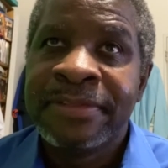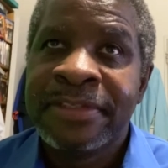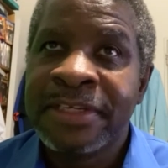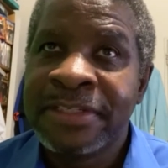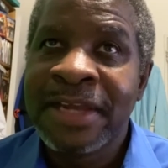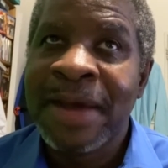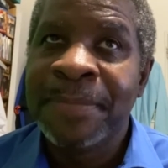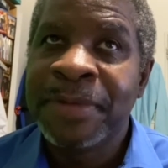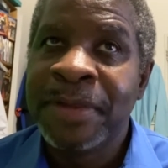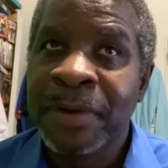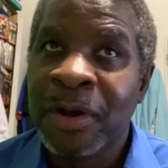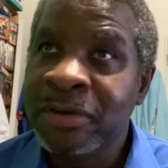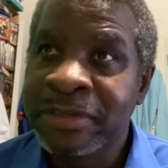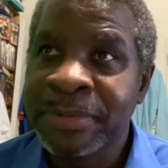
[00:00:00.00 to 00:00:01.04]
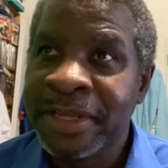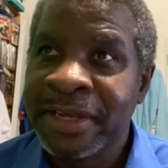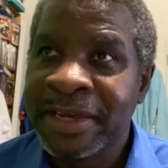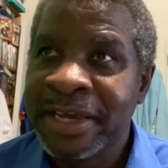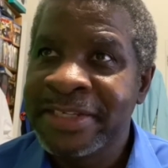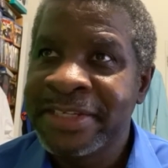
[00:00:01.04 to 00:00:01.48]
to stop them ultimately
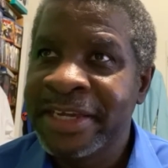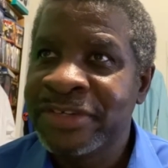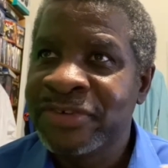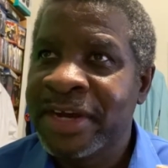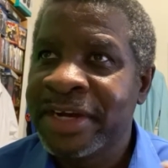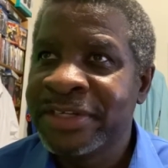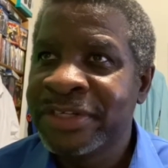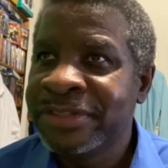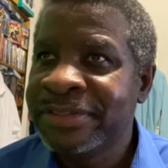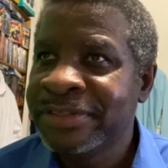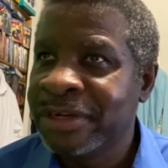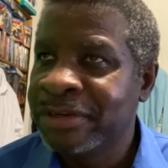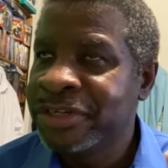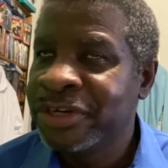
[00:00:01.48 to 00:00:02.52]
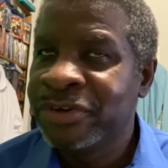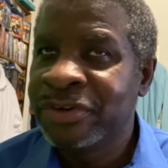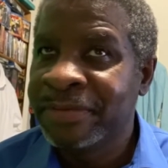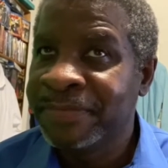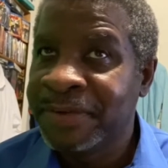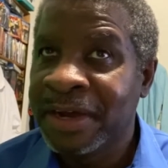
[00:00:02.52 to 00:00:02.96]
in case they try to, you know, turn
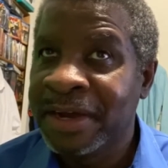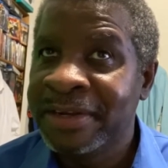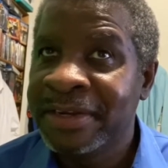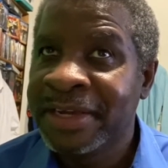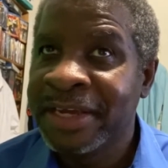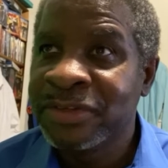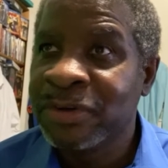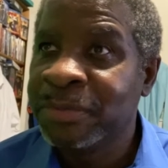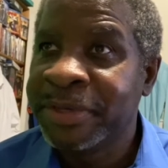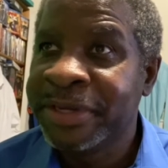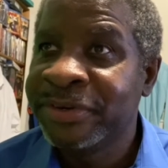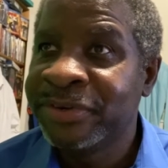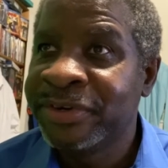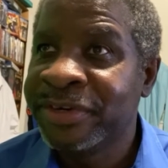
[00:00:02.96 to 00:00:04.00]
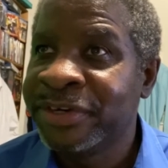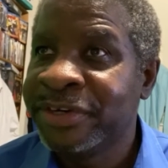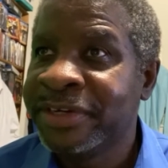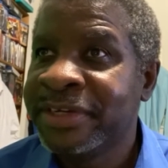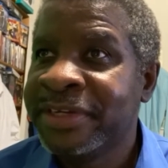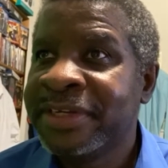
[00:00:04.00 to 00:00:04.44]
on Vought in case Homelander and
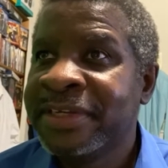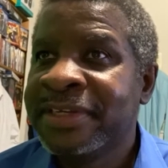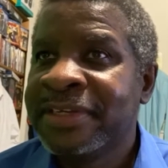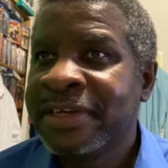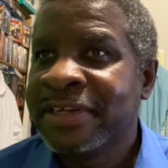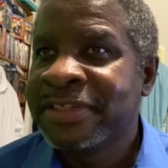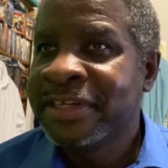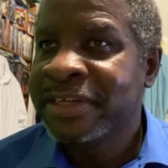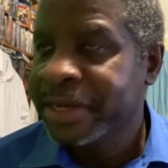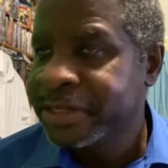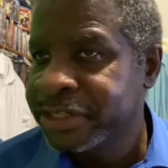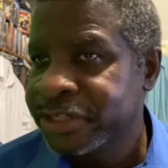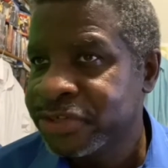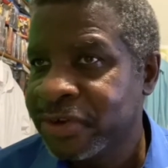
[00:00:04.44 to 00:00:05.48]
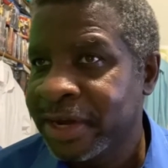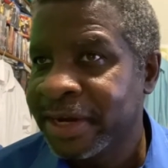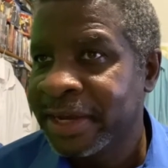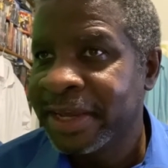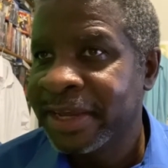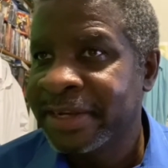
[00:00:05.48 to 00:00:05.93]
her, because like she's trying
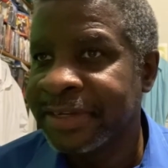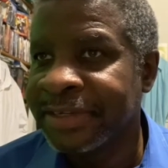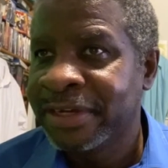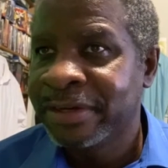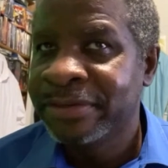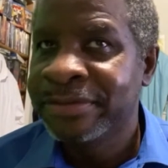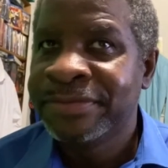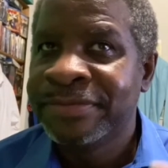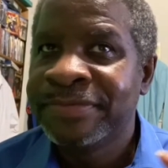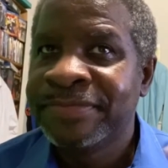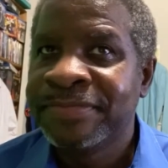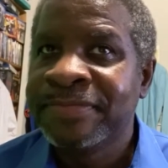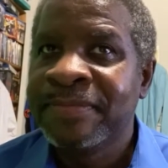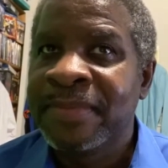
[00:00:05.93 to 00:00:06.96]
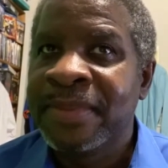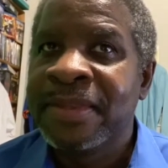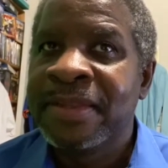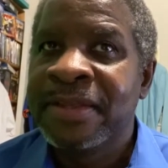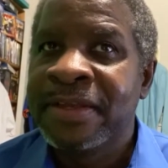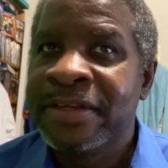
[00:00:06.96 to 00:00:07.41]
to get, you know,
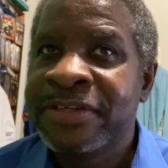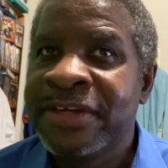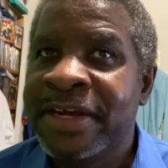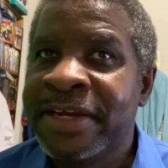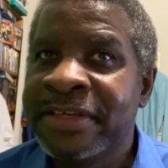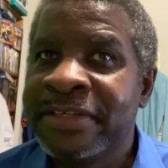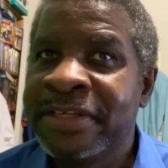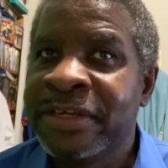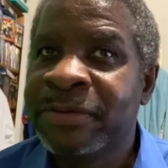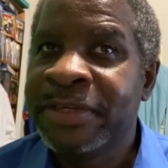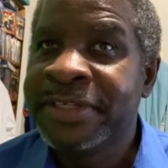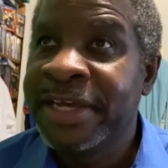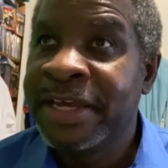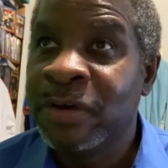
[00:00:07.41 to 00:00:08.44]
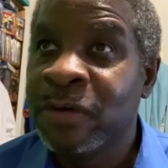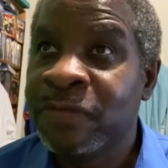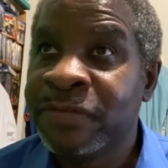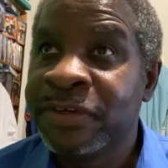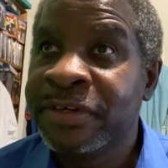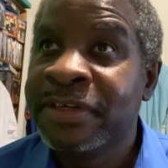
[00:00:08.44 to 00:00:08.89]
trying to slowly take
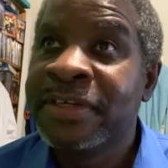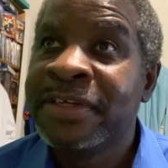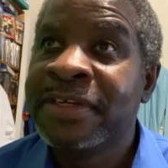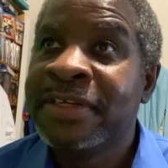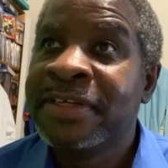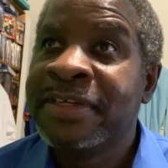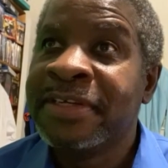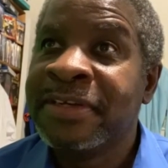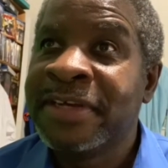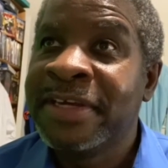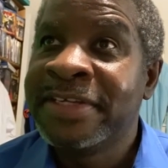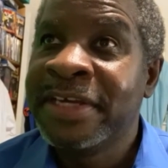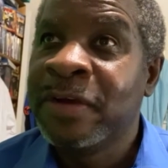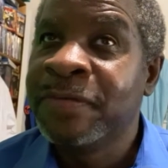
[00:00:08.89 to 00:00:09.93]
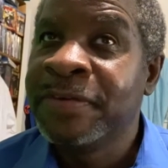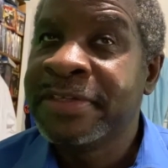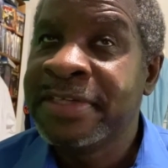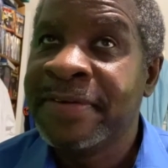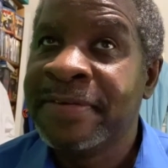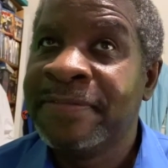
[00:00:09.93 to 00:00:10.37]
over. Okay, take over the
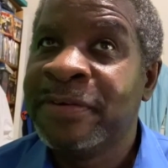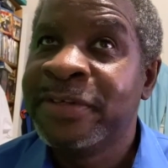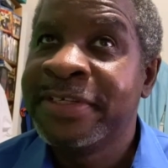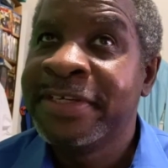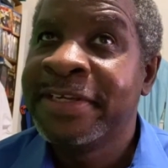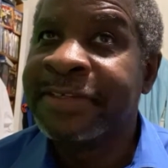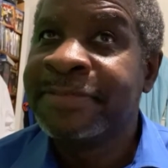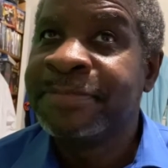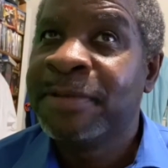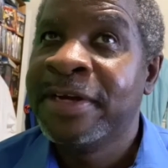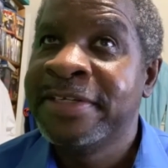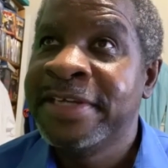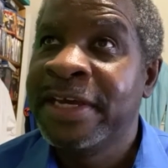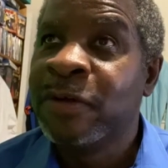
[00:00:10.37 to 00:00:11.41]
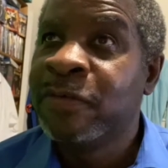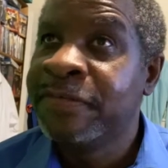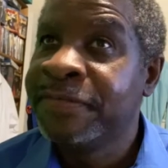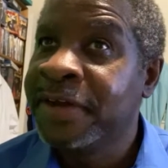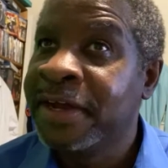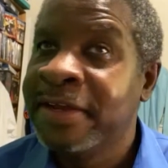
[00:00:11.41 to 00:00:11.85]
seven first and then probably take
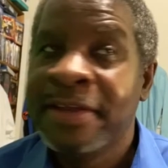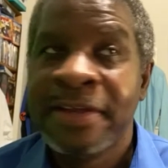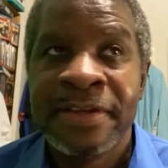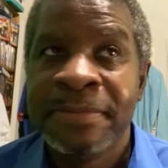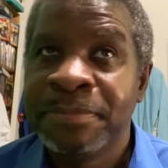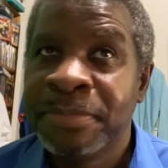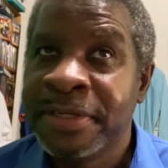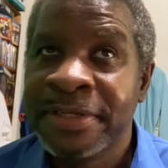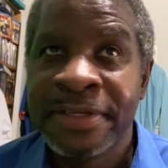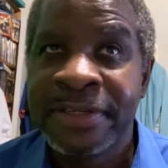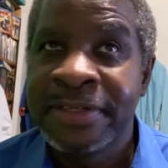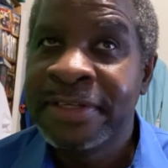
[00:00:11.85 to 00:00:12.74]
over Vought. But